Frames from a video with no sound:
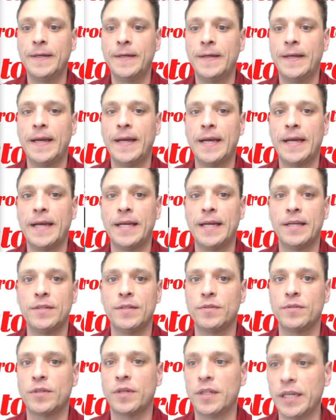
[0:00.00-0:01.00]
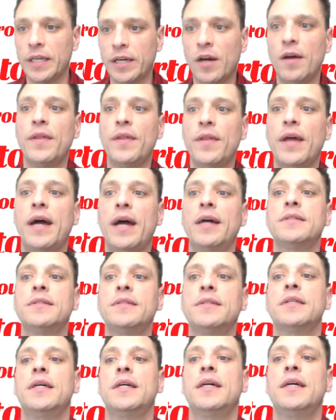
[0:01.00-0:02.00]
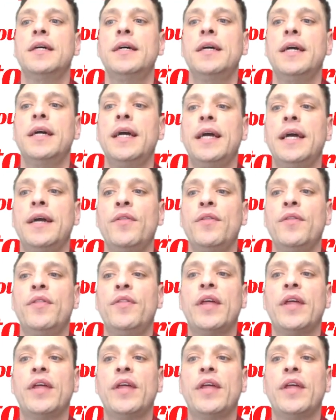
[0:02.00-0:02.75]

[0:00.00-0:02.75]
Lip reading: and click on that, and